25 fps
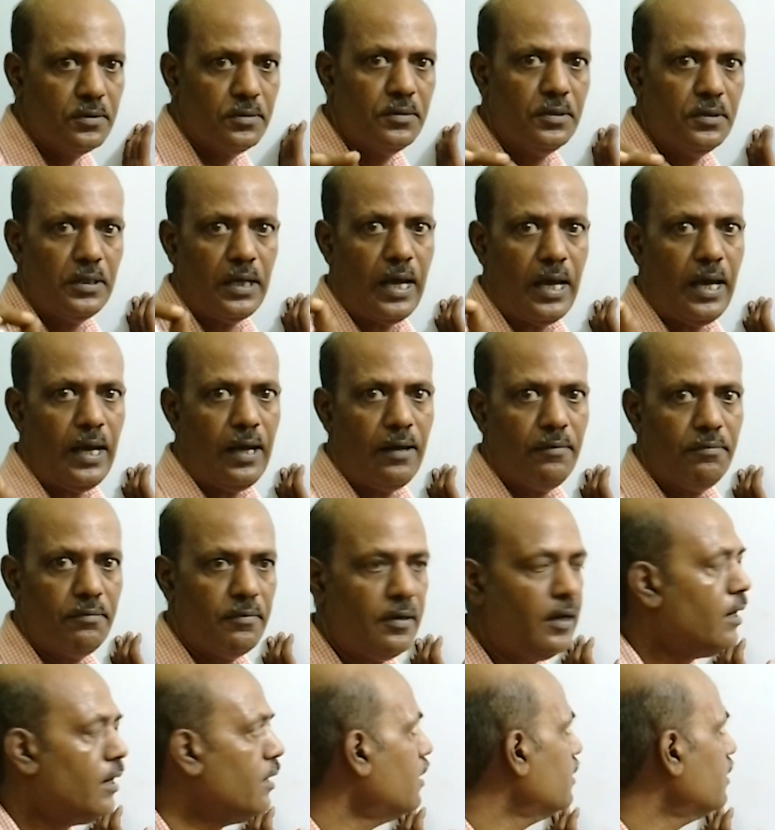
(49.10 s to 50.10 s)
we
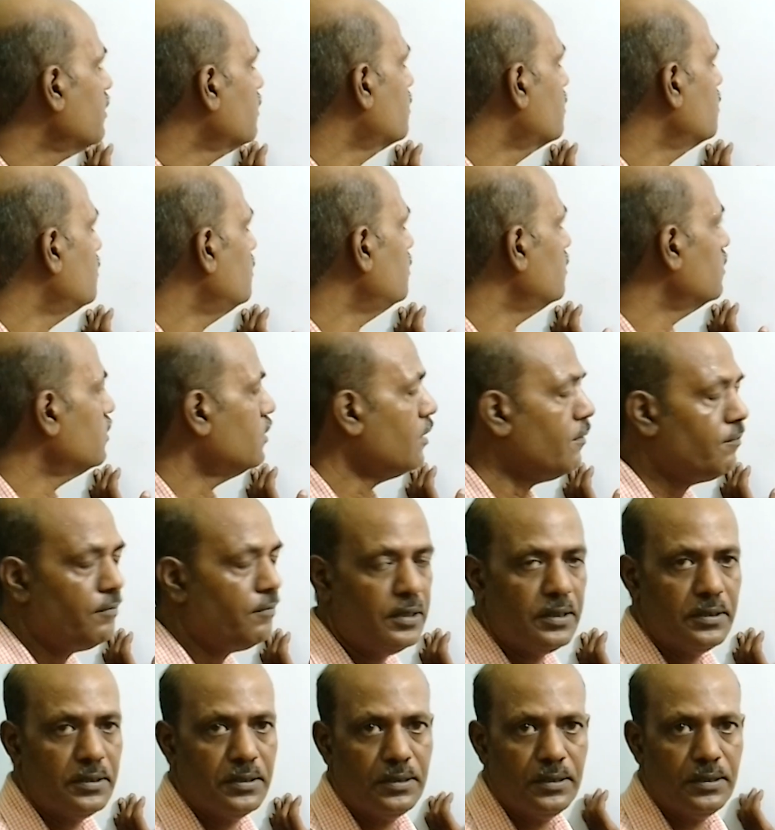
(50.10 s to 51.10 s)
have understood the
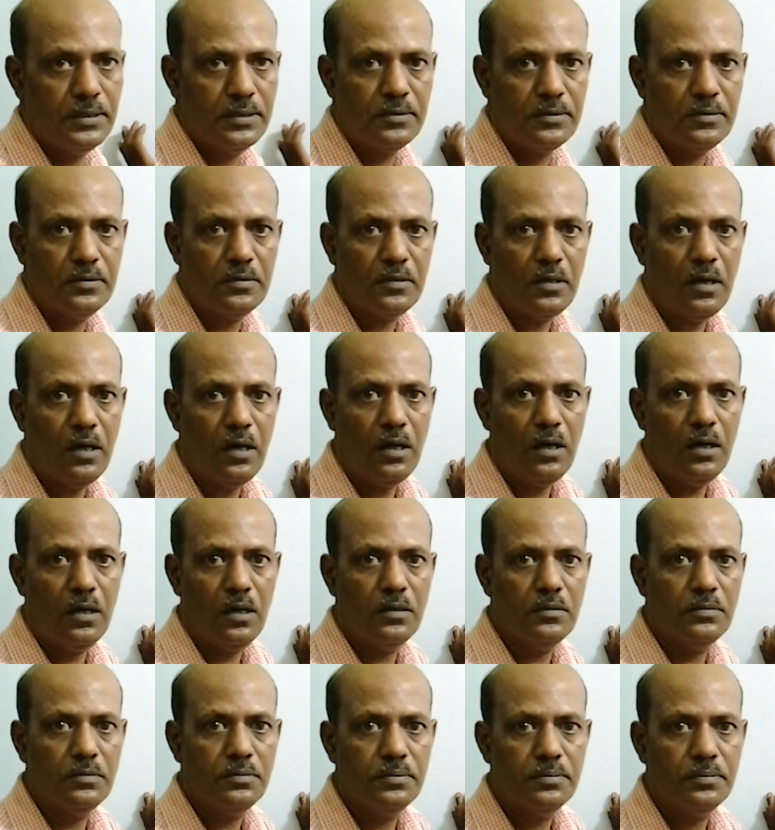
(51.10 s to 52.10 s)
basics
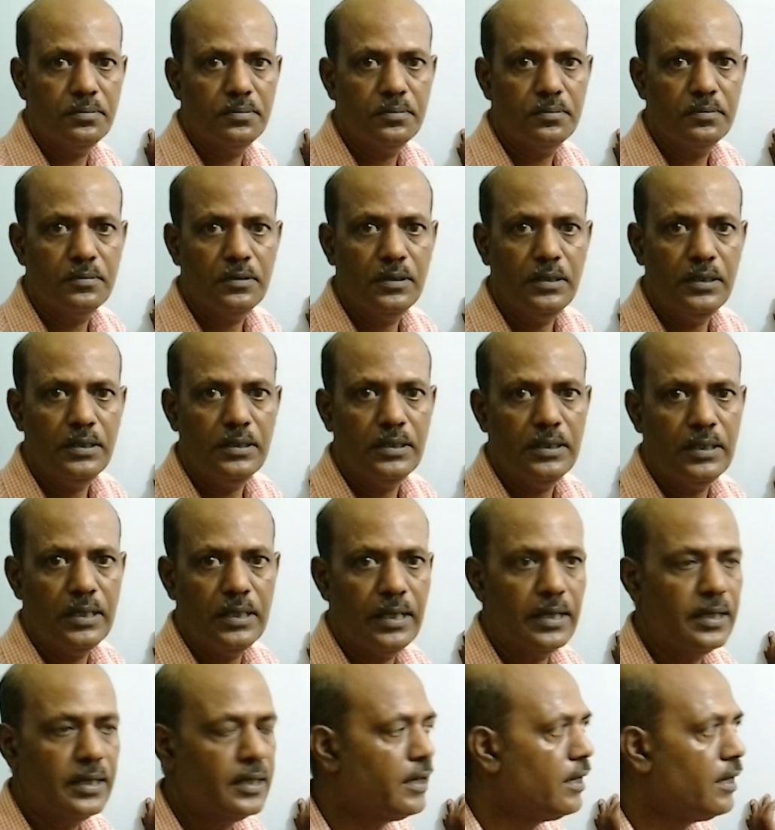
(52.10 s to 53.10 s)
of
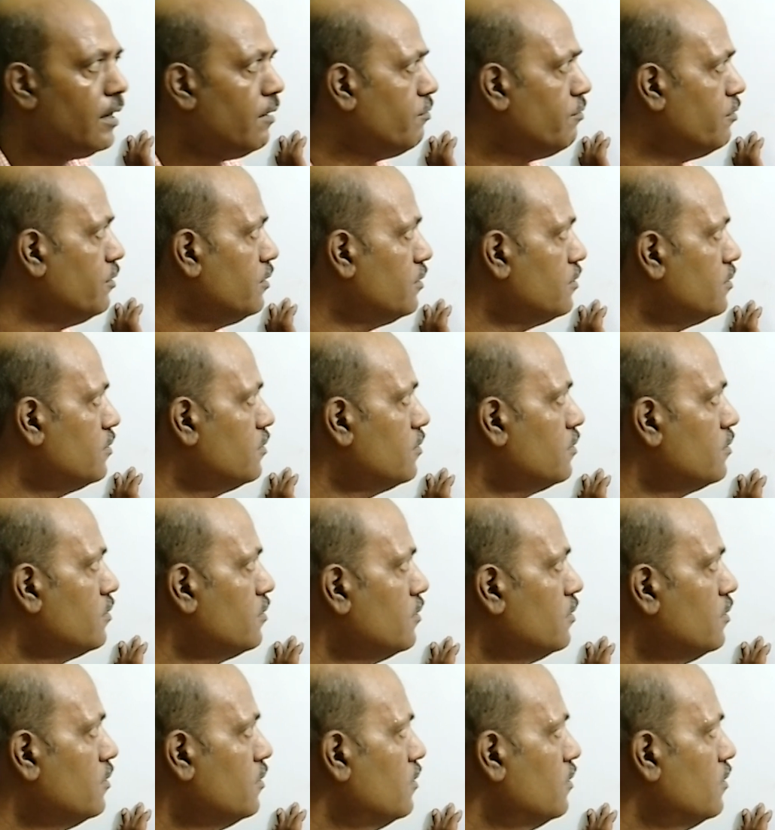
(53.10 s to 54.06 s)
engineering graphics.